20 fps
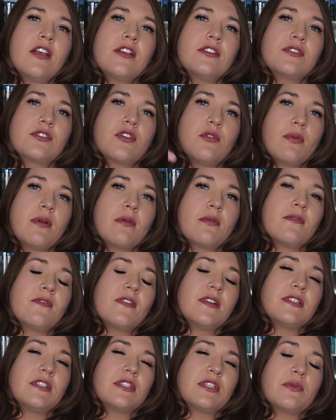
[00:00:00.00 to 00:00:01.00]
Scott Pilgrim
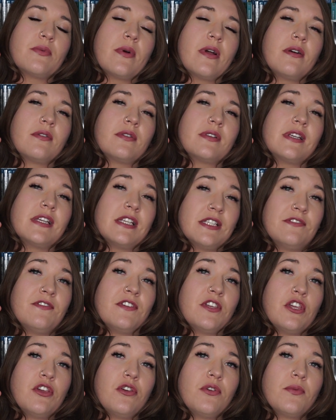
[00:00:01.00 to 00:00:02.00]
versus. The World is for
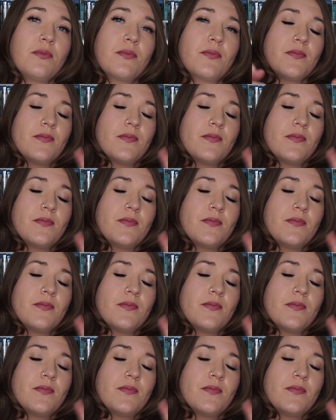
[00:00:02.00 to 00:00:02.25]
you.